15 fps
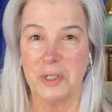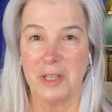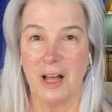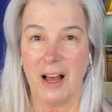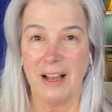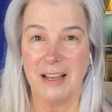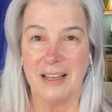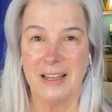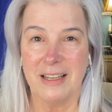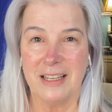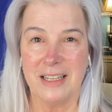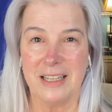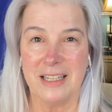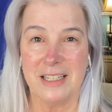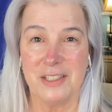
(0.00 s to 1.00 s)
o'clock
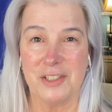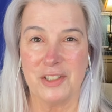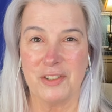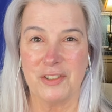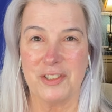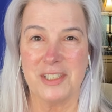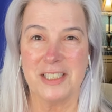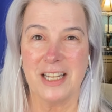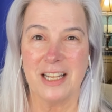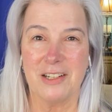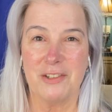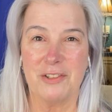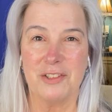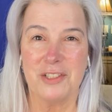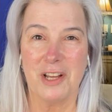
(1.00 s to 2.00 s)
Eastern
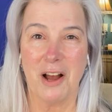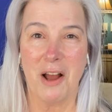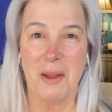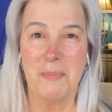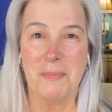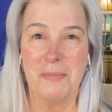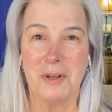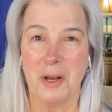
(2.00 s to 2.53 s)
Standard Time,